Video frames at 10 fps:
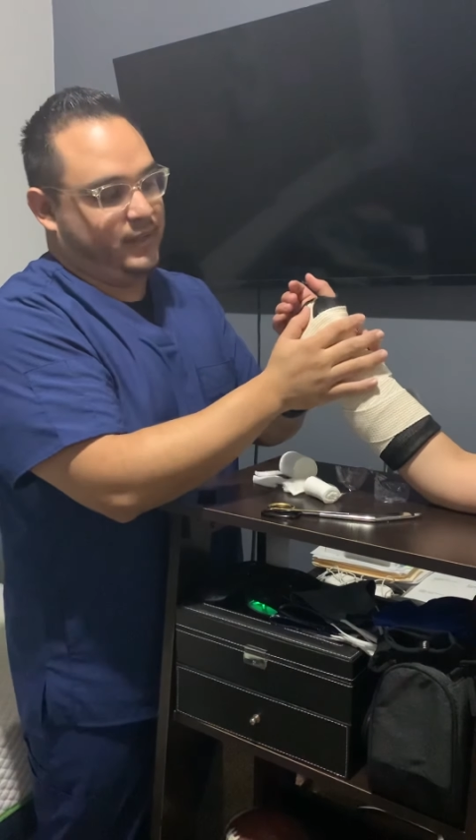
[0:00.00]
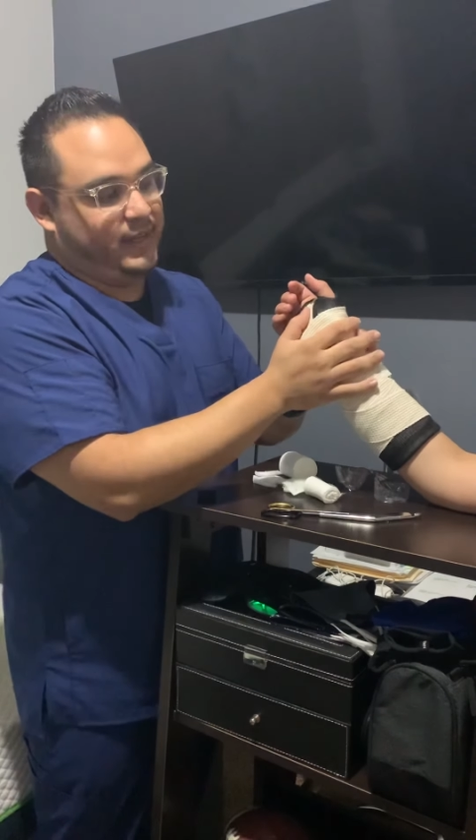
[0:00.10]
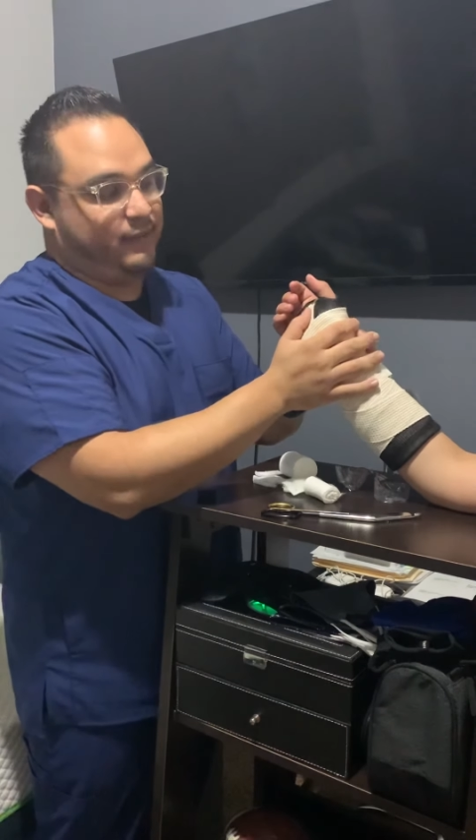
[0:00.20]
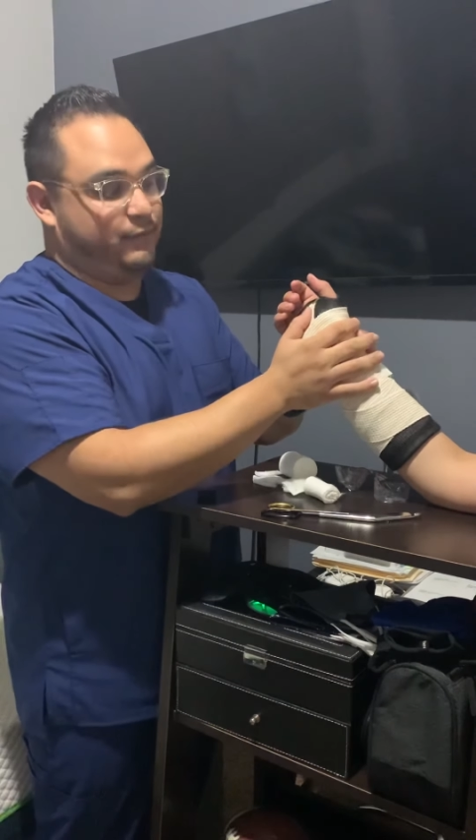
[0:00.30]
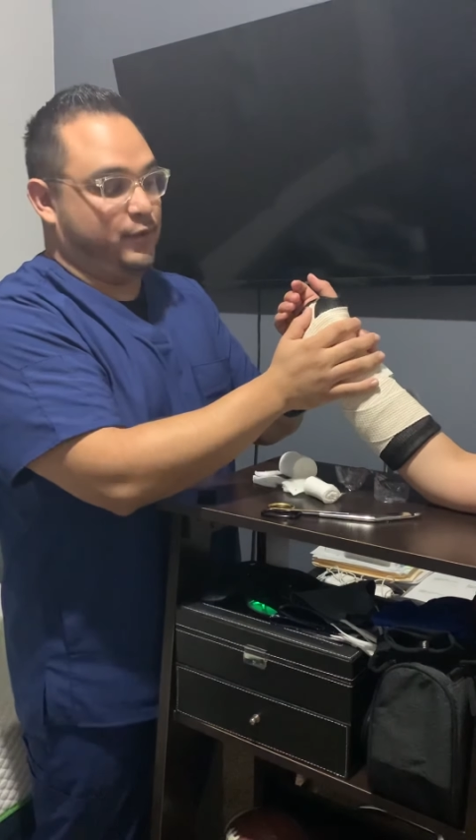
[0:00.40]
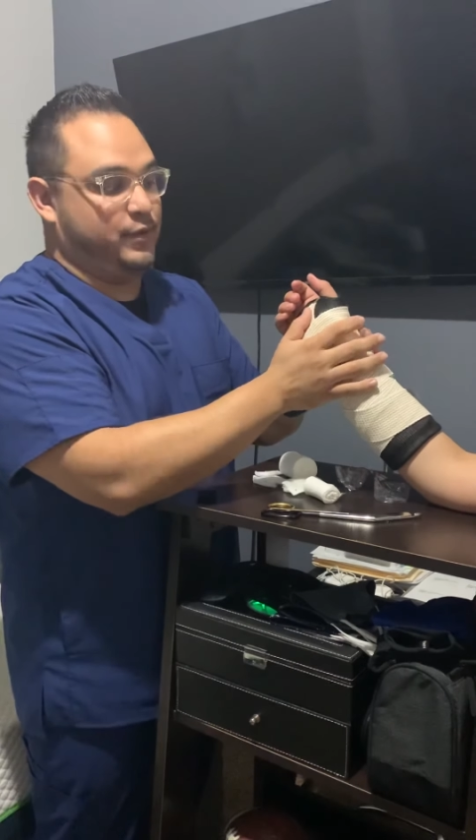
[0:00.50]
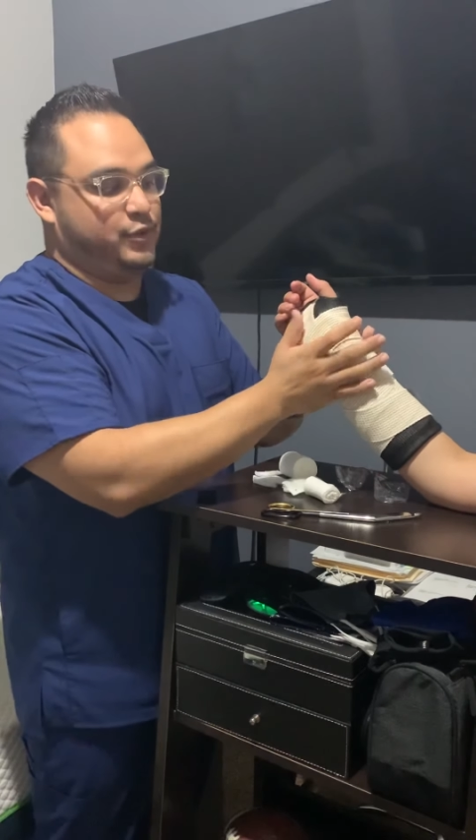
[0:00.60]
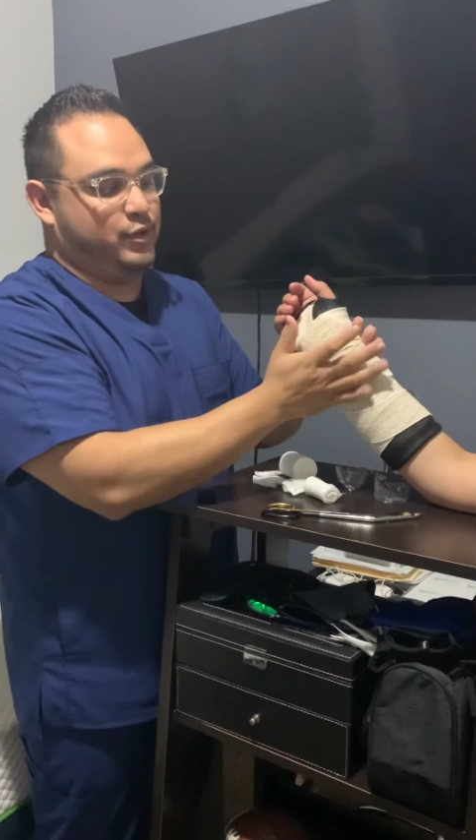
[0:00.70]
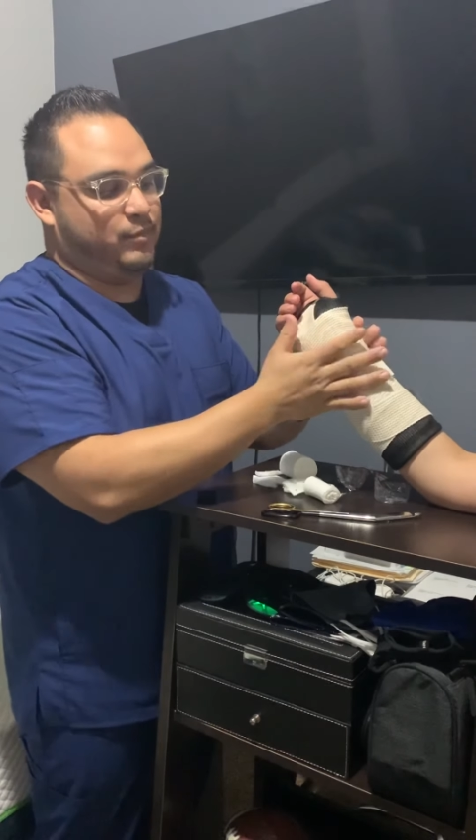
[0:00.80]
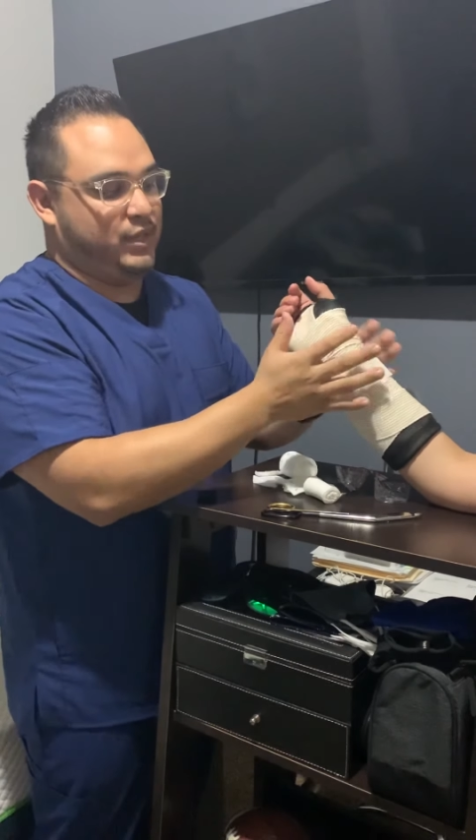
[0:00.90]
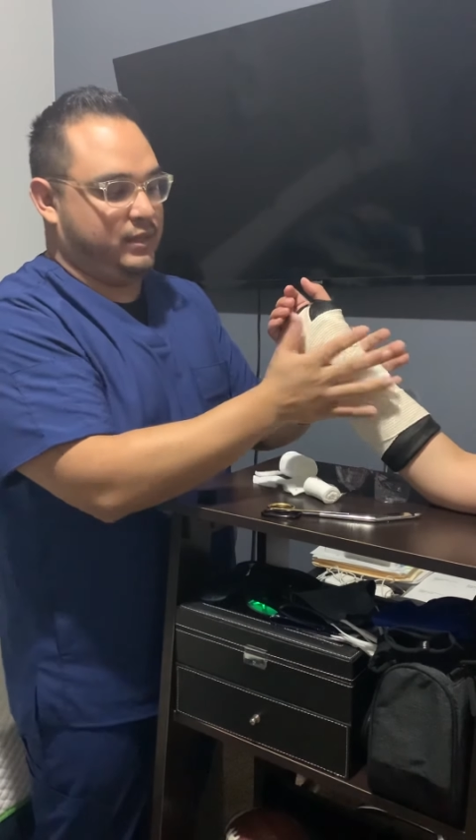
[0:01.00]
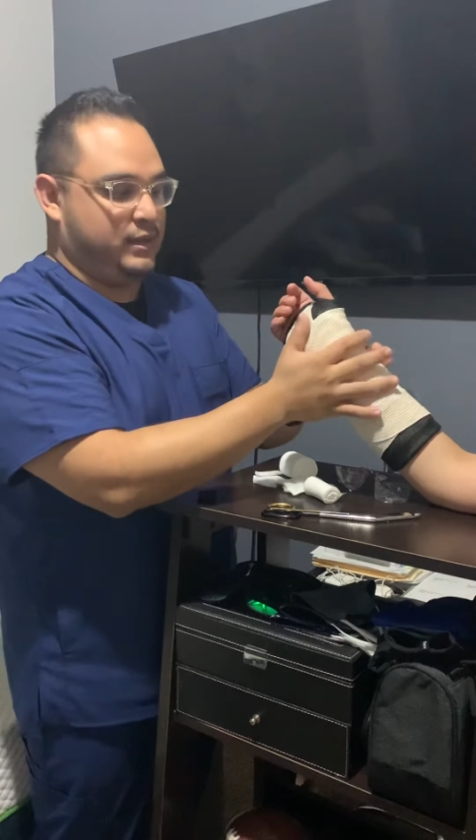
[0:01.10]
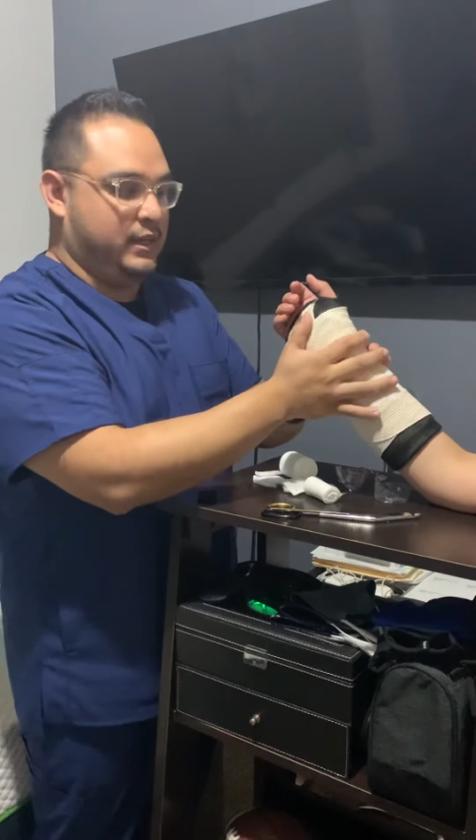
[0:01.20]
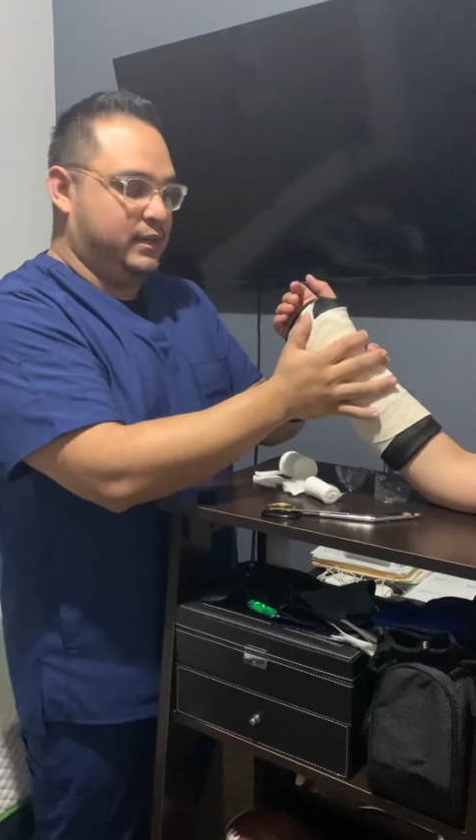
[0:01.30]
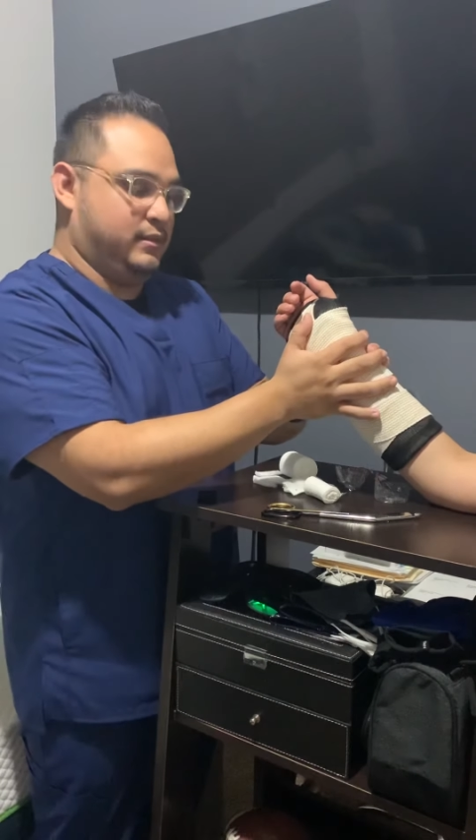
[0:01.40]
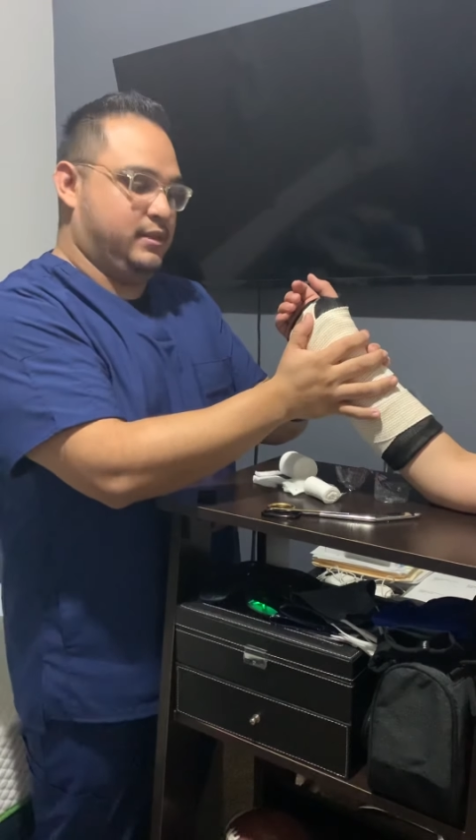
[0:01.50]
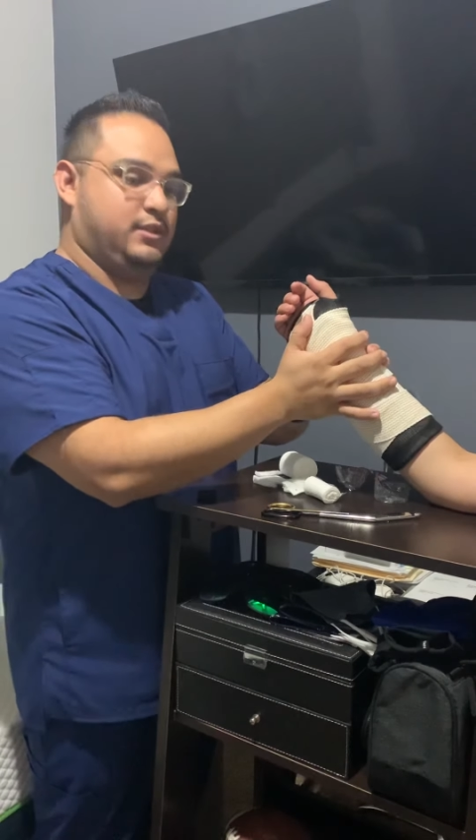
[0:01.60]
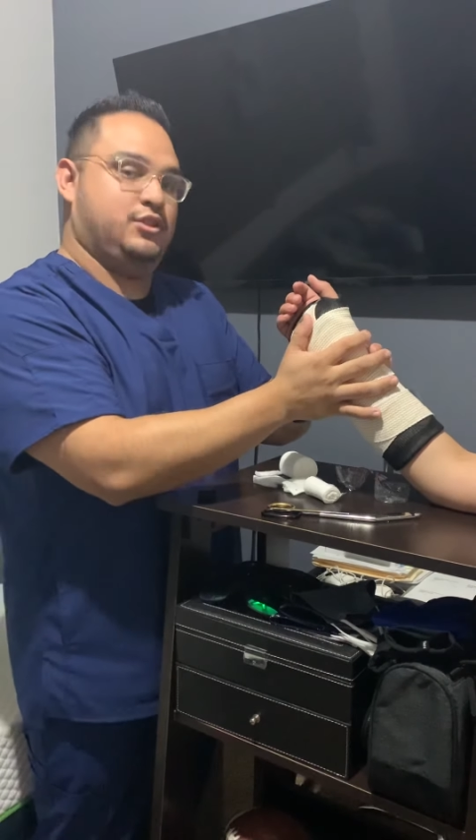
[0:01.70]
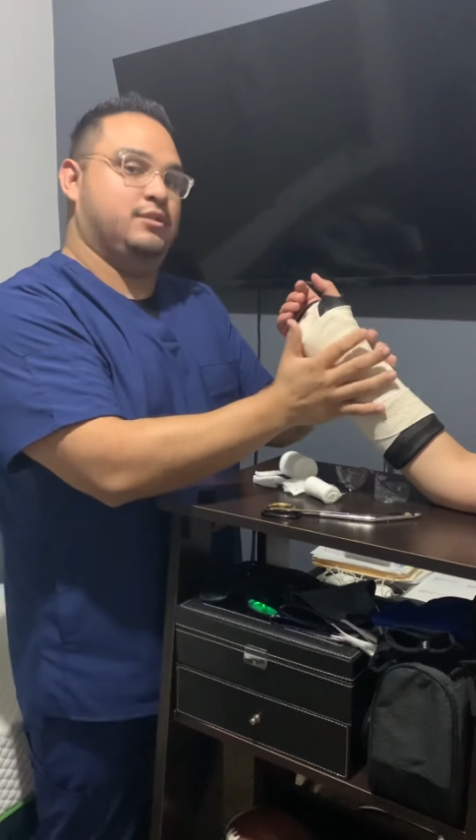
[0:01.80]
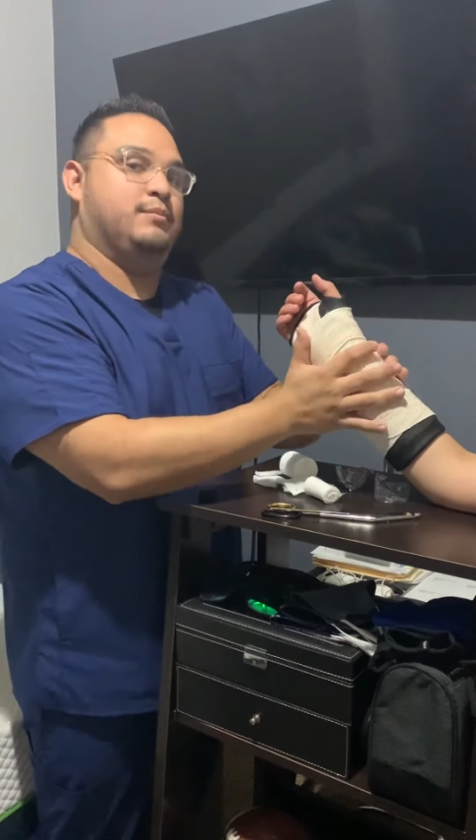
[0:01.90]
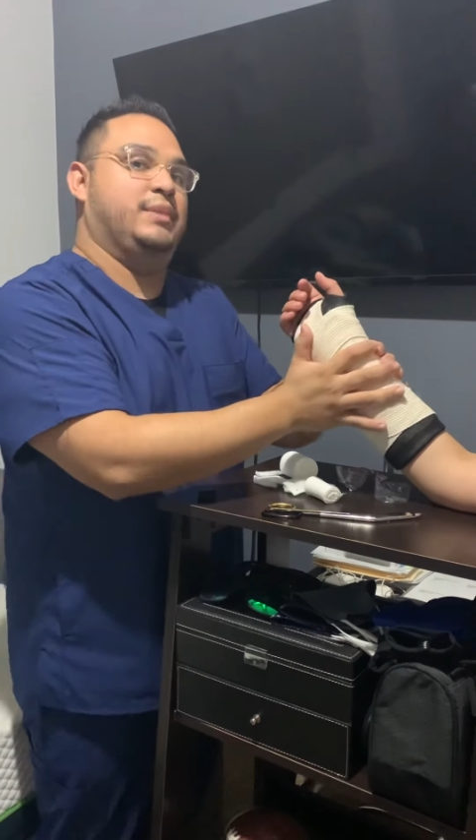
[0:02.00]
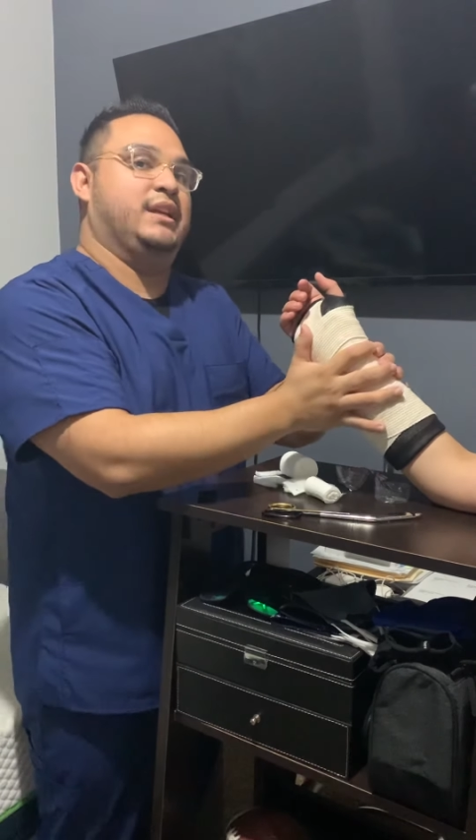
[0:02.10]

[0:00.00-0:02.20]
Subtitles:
get further treatment. This should be